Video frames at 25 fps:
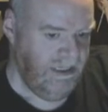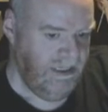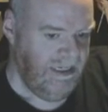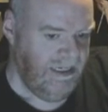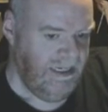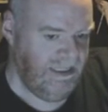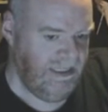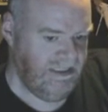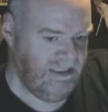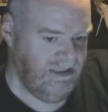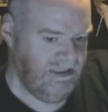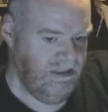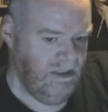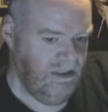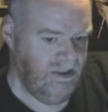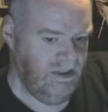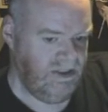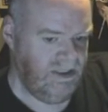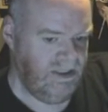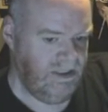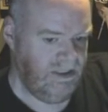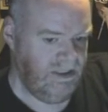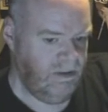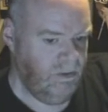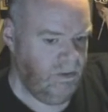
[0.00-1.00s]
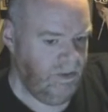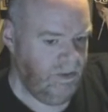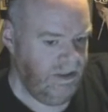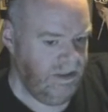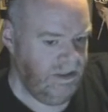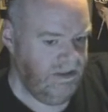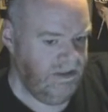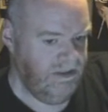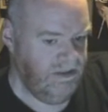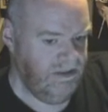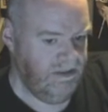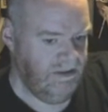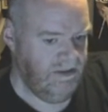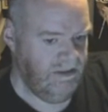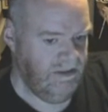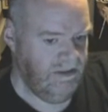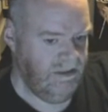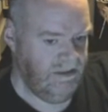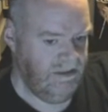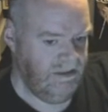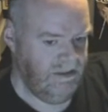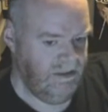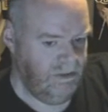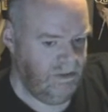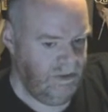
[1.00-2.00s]
Is acknowledged that
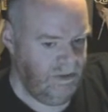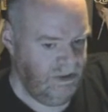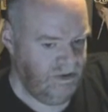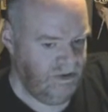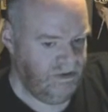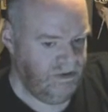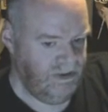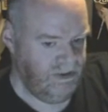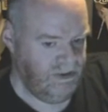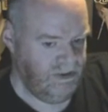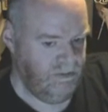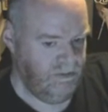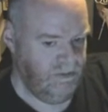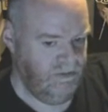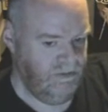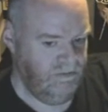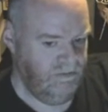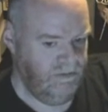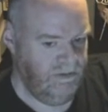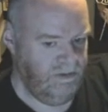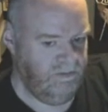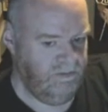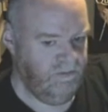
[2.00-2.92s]
the Queen tracks would be